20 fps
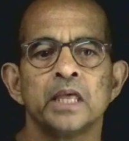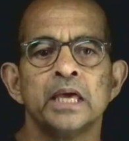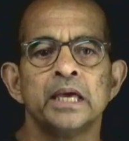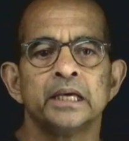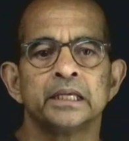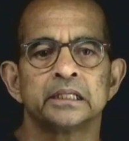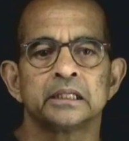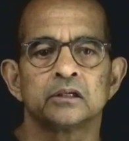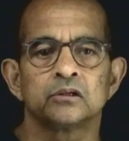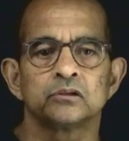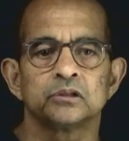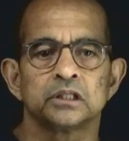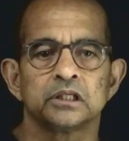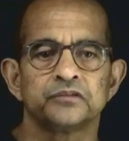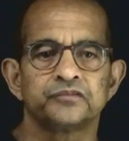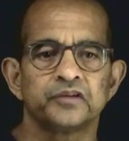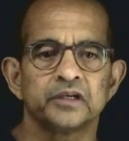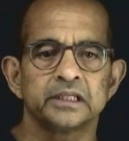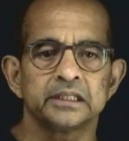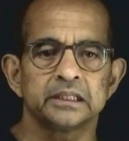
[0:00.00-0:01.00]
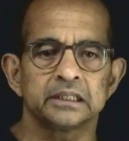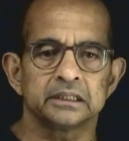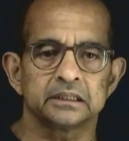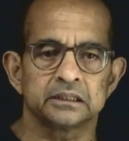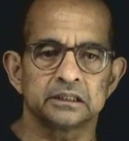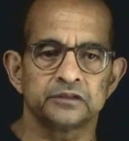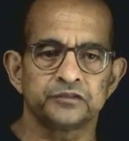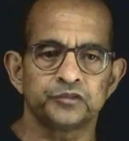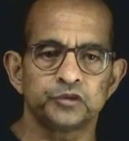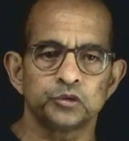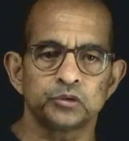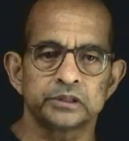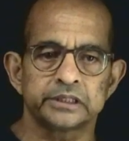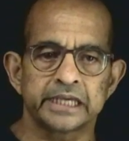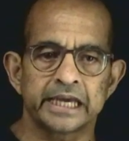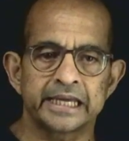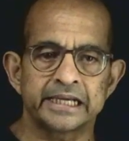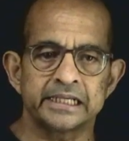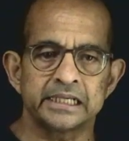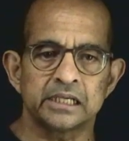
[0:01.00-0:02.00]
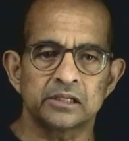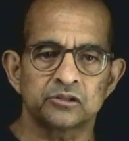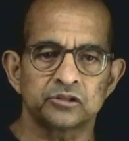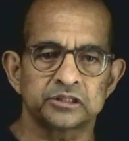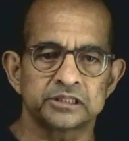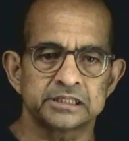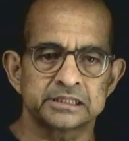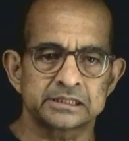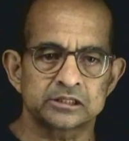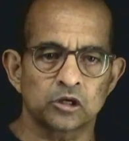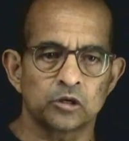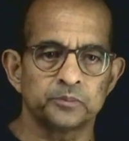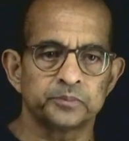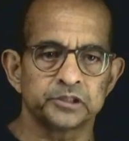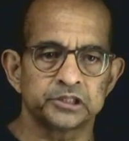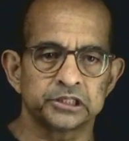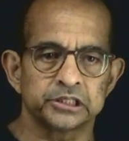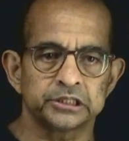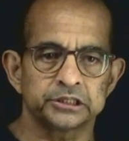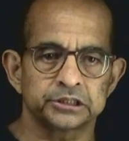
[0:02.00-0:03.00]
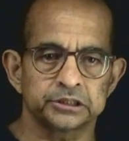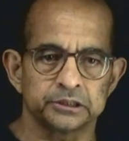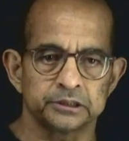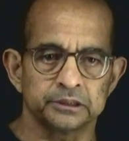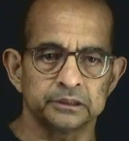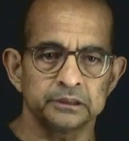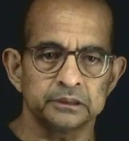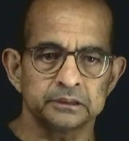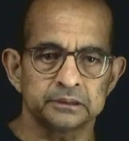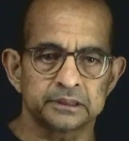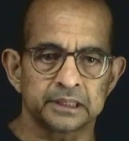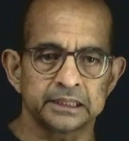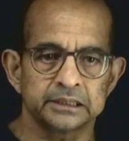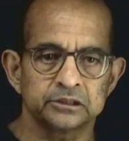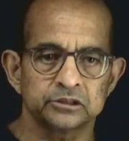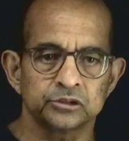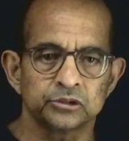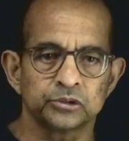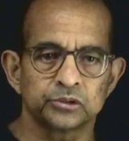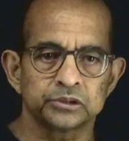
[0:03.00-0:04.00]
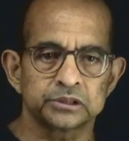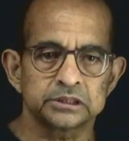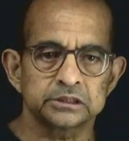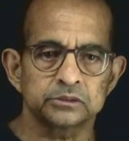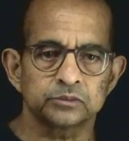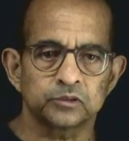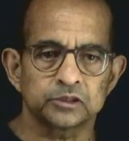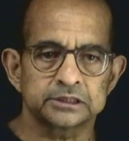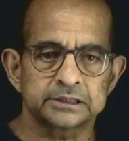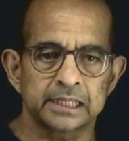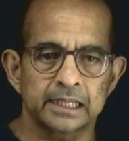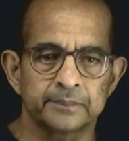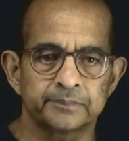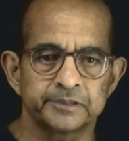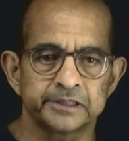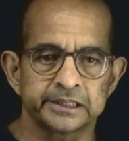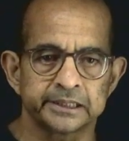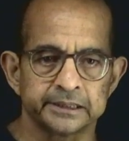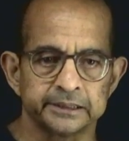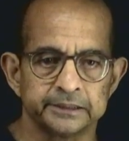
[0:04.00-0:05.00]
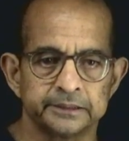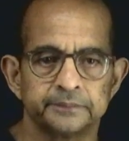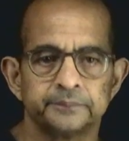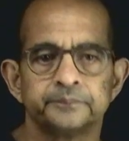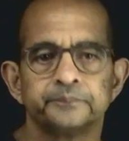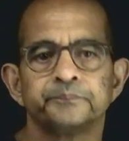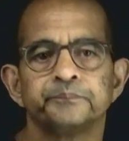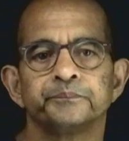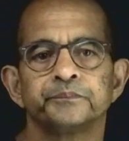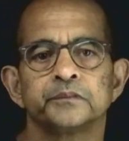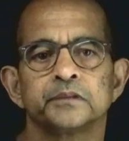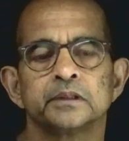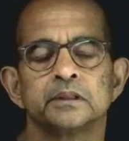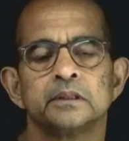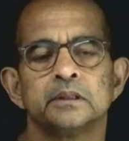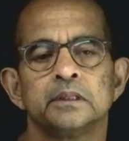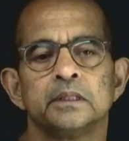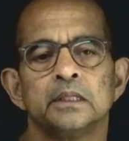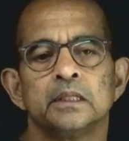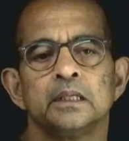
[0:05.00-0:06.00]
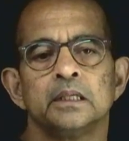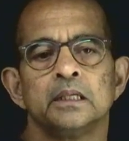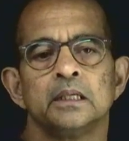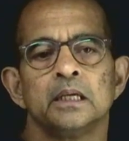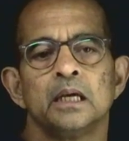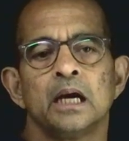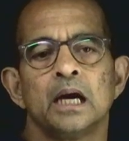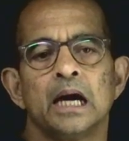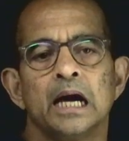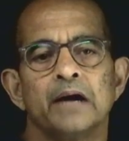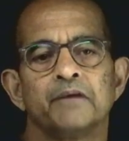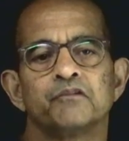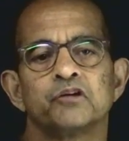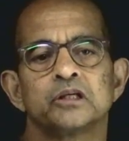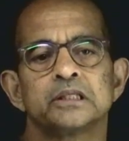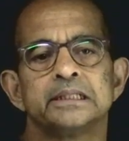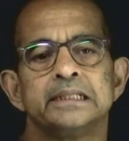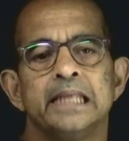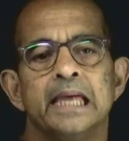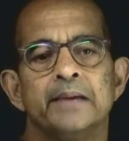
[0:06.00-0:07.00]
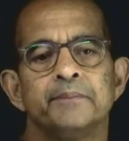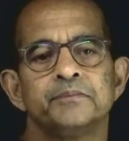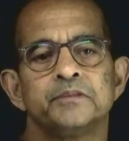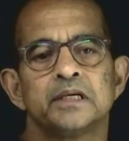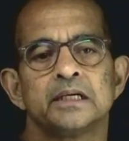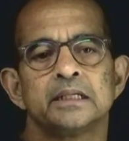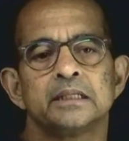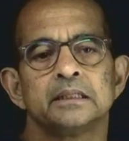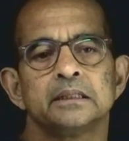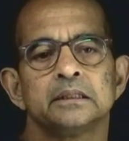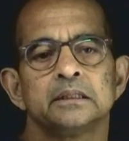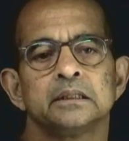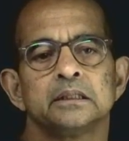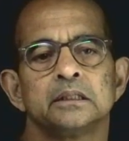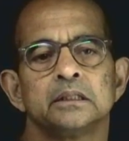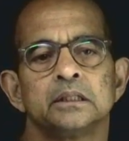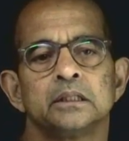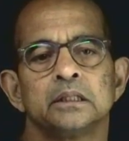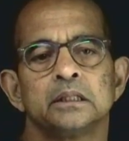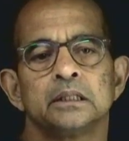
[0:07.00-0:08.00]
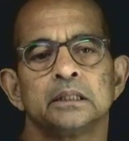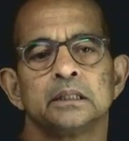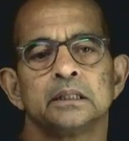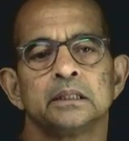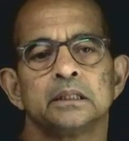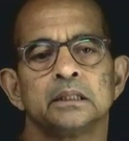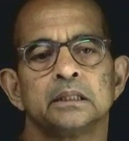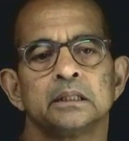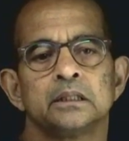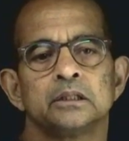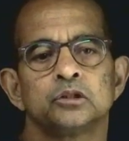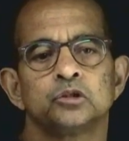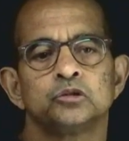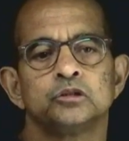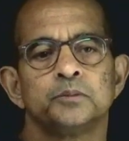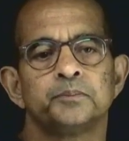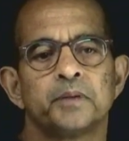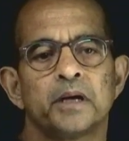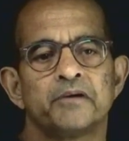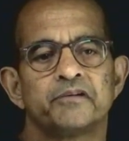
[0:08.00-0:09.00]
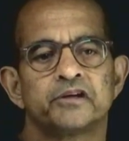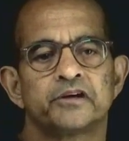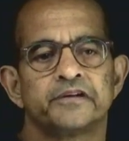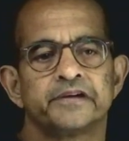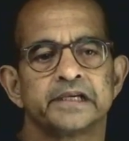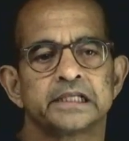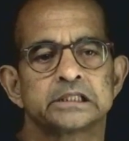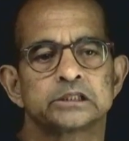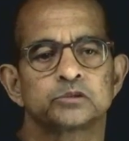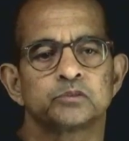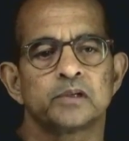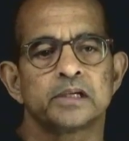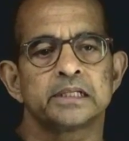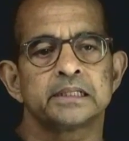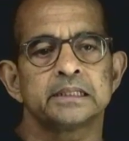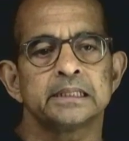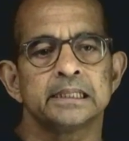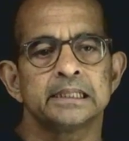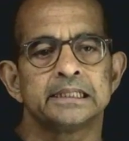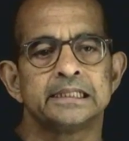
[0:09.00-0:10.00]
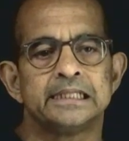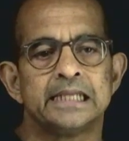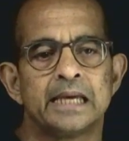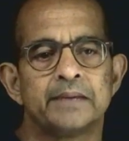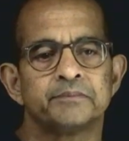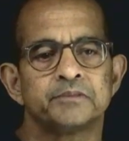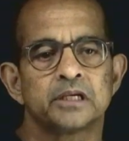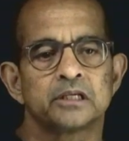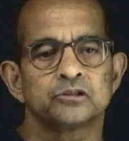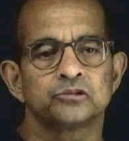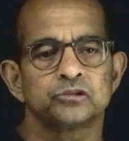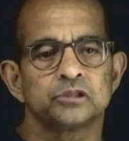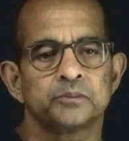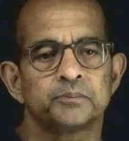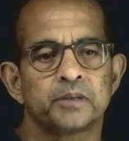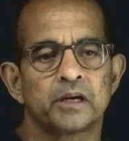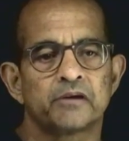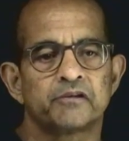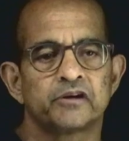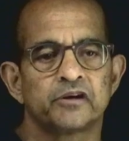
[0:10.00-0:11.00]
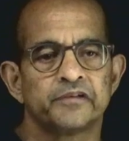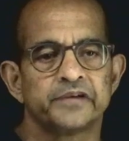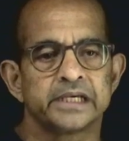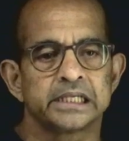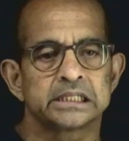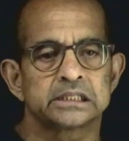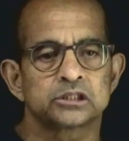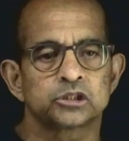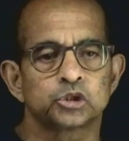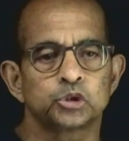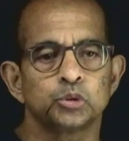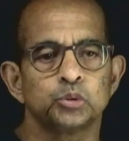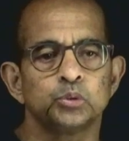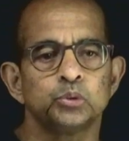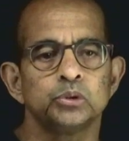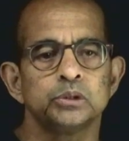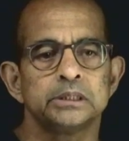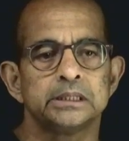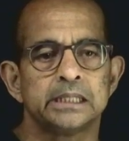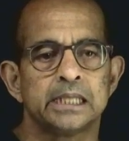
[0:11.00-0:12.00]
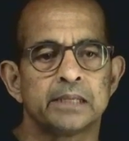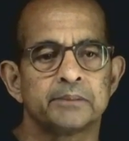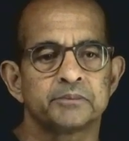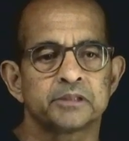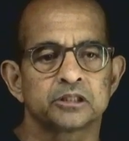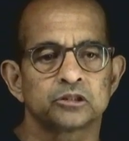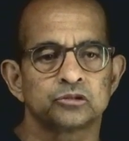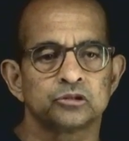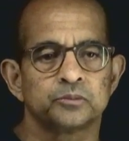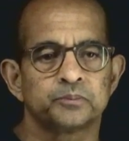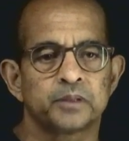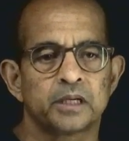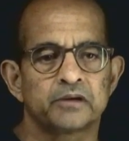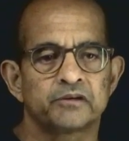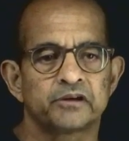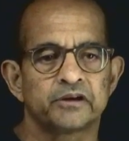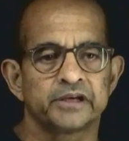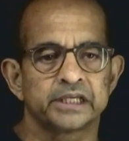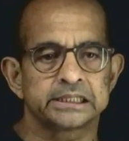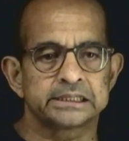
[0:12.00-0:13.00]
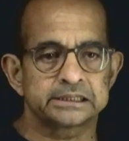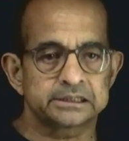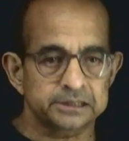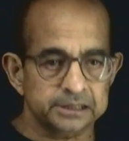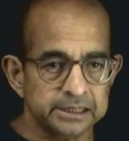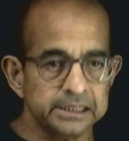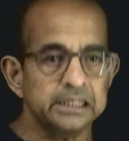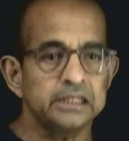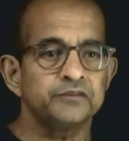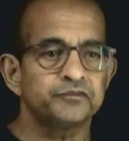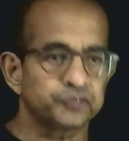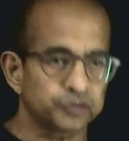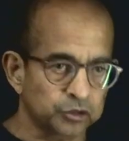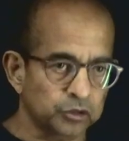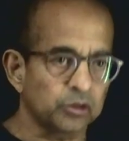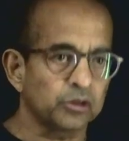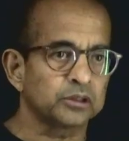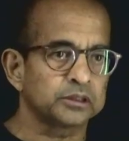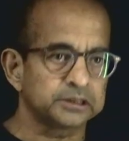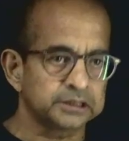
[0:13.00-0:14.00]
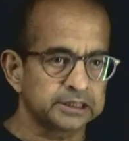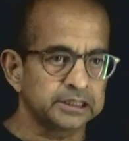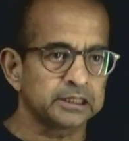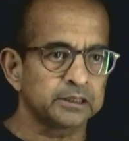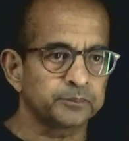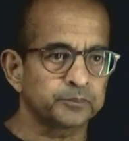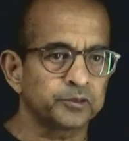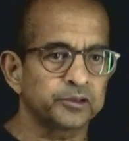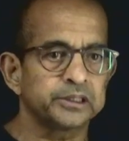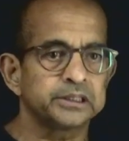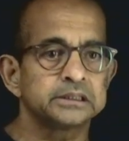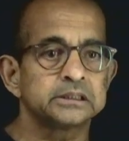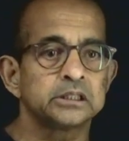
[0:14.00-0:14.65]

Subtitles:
Now, if you carry out this computation, right? So notice what's happening here. I've got lambda to the power of x1, lambda to the power of x2, lambda to the power of x3 for all the data points,